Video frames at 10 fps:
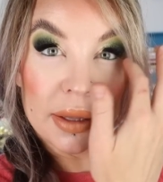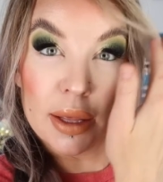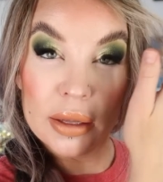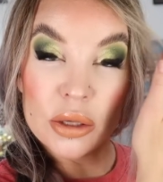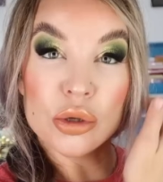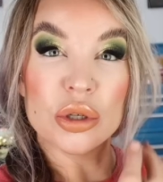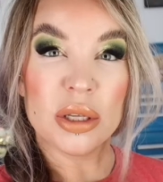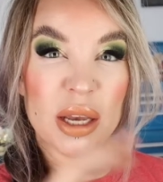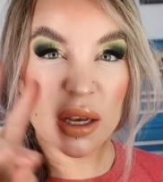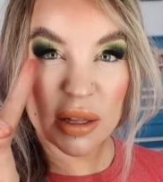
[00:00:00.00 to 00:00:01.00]
that
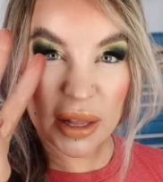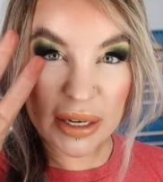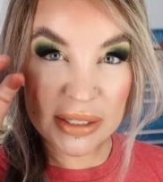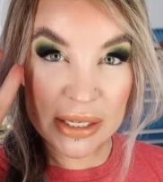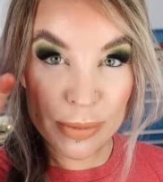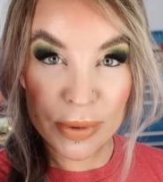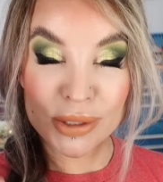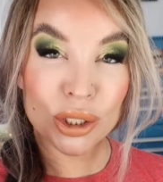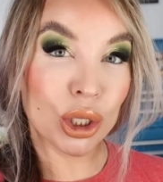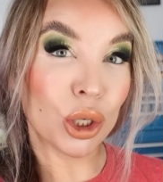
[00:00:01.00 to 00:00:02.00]
usually like
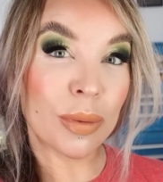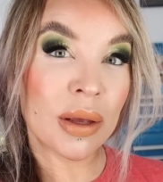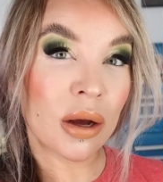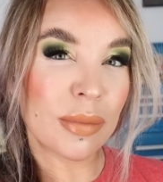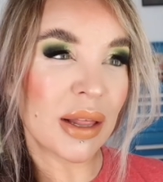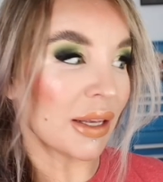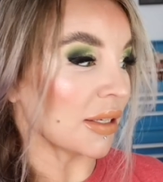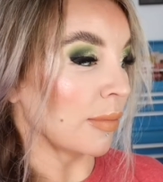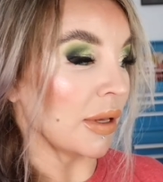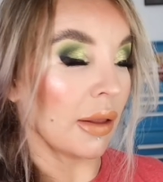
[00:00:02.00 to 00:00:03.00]
deepens a little bit on me like
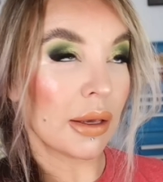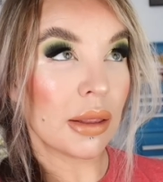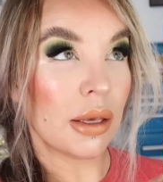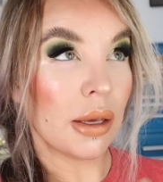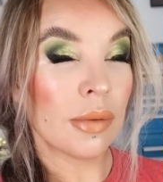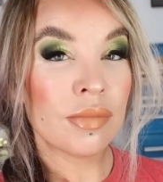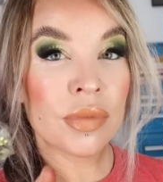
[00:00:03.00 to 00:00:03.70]
something like the